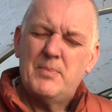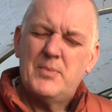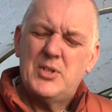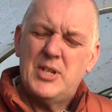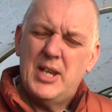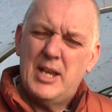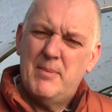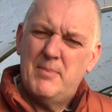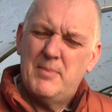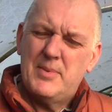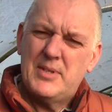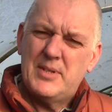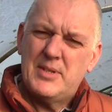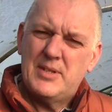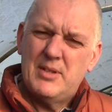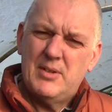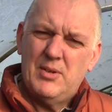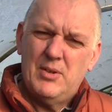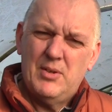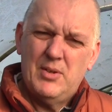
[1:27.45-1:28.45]

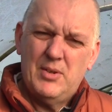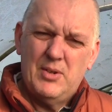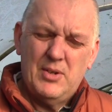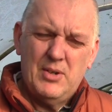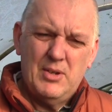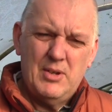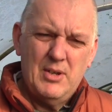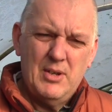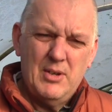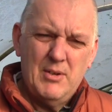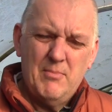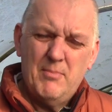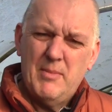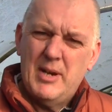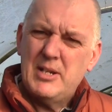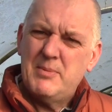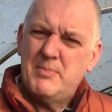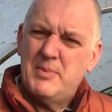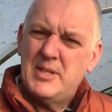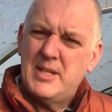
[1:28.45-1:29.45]
chips or
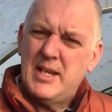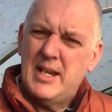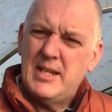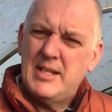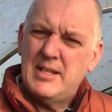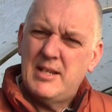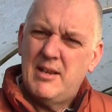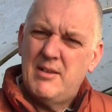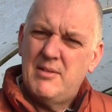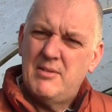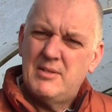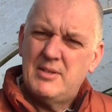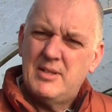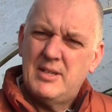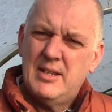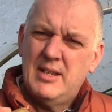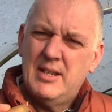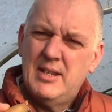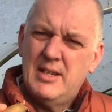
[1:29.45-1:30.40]
mashed potatoes.